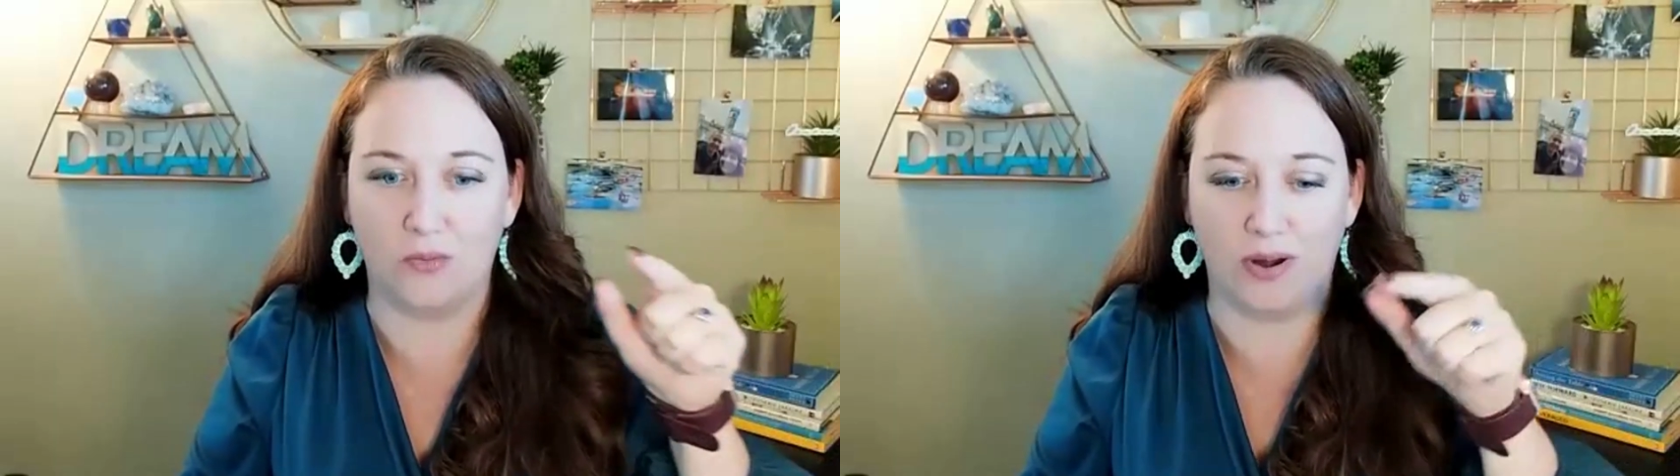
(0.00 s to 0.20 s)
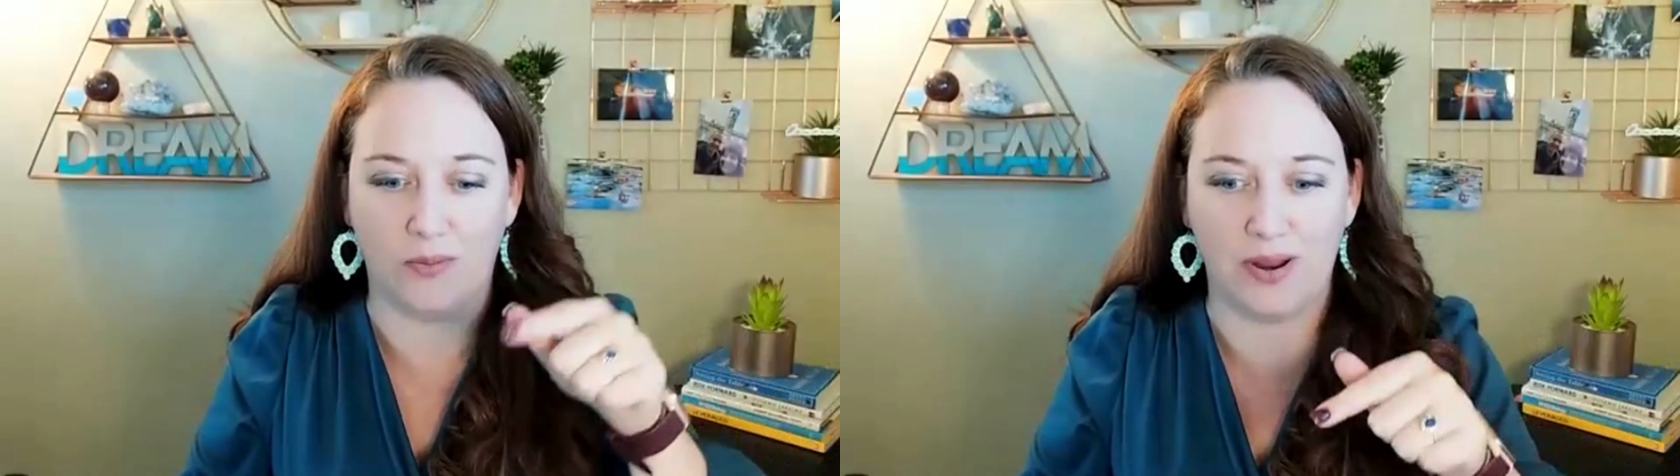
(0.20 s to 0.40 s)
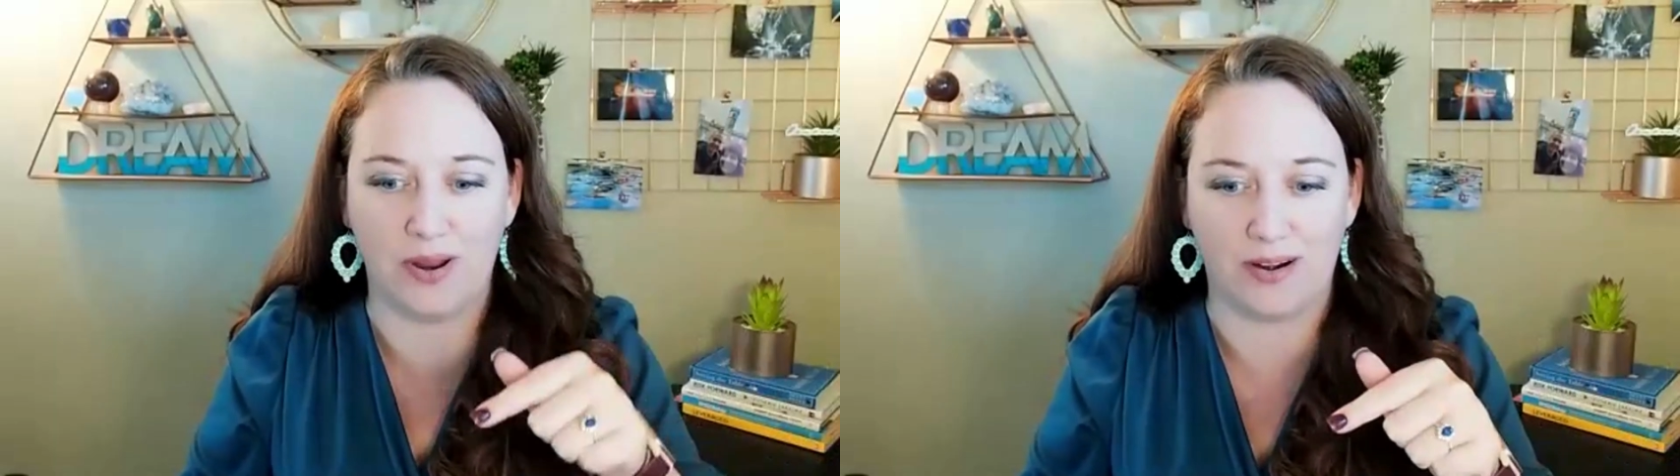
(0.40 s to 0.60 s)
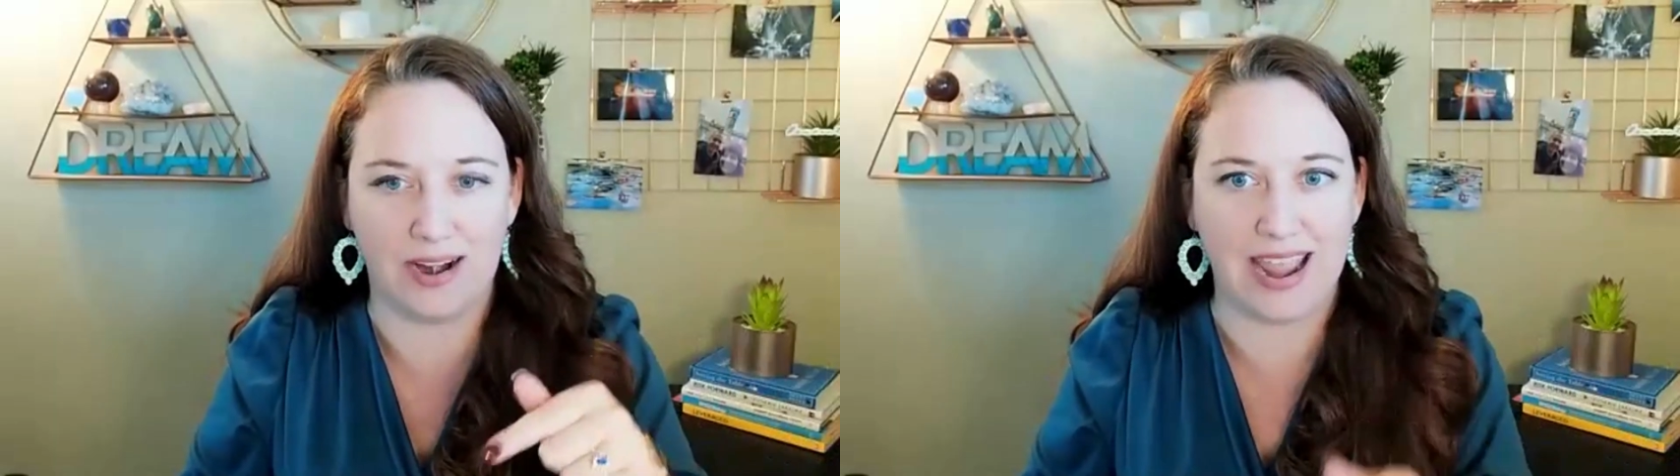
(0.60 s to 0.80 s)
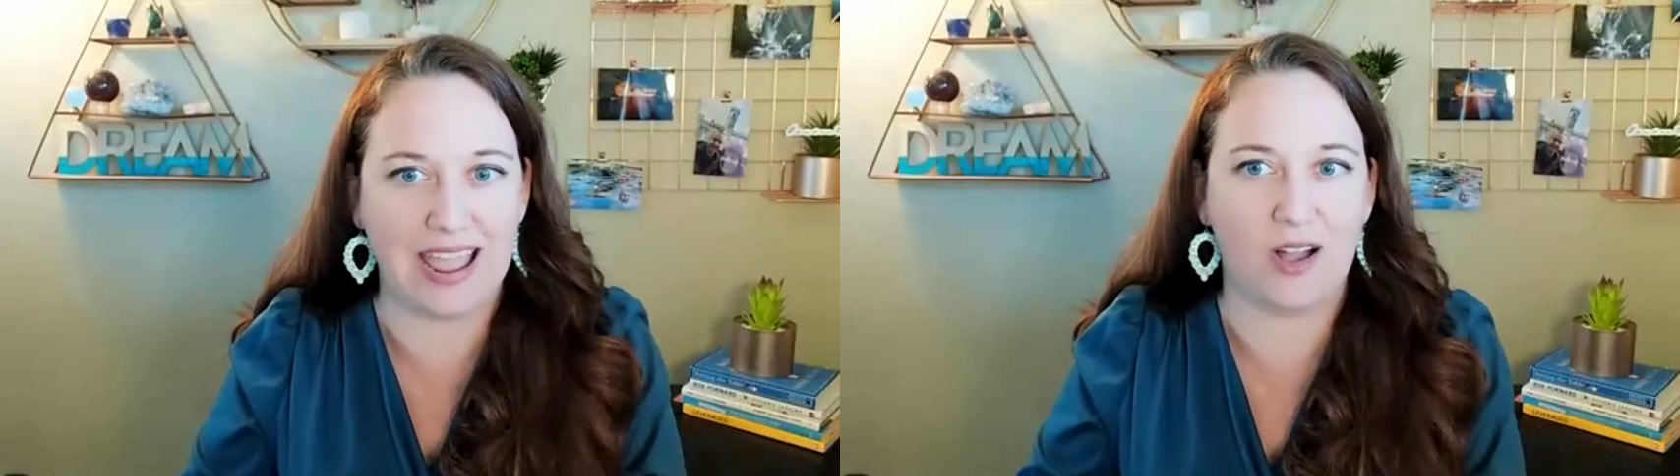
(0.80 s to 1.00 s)
where we are
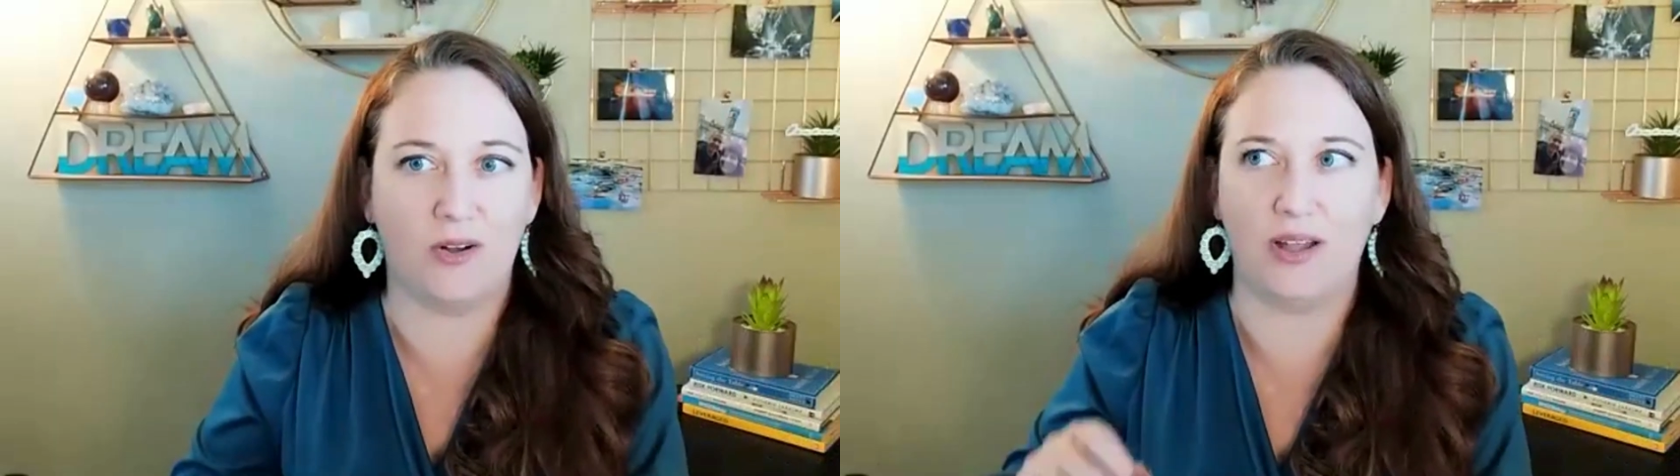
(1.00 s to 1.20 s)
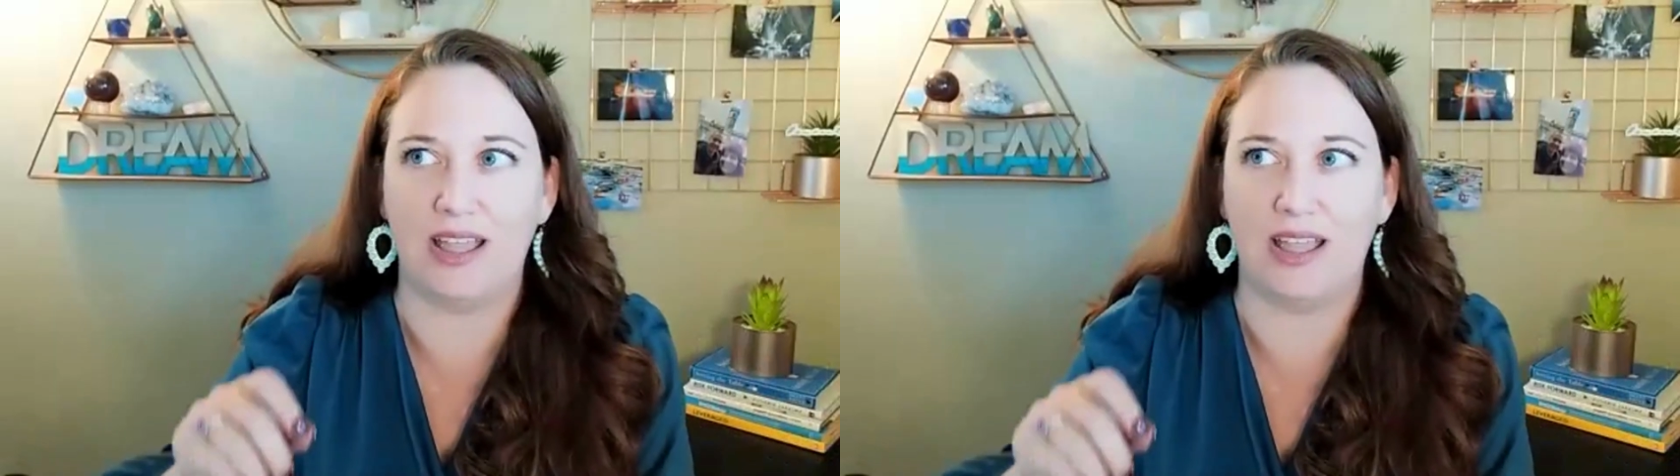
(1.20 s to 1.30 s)
now,